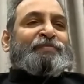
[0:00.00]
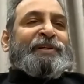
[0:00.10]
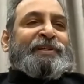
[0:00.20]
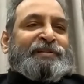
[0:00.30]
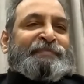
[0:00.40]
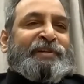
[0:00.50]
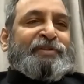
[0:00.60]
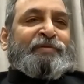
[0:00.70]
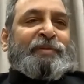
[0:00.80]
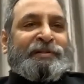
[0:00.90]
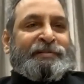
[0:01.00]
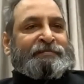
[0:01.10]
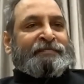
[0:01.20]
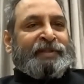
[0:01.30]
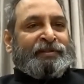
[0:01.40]
to me
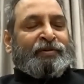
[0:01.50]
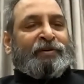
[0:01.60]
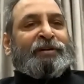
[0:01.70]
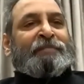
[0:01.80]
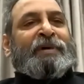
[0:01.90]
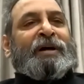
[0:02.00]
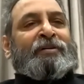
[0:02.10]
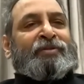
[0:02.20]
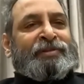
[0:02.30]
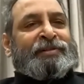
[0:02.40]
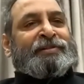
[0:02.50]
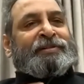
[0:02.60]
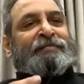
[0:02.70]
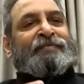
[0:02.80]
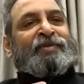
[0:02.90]
spiritualism is all about, in
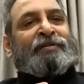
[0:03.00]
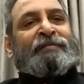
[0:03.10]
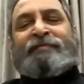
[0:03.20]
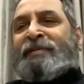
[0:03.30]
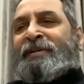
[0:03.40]
terms of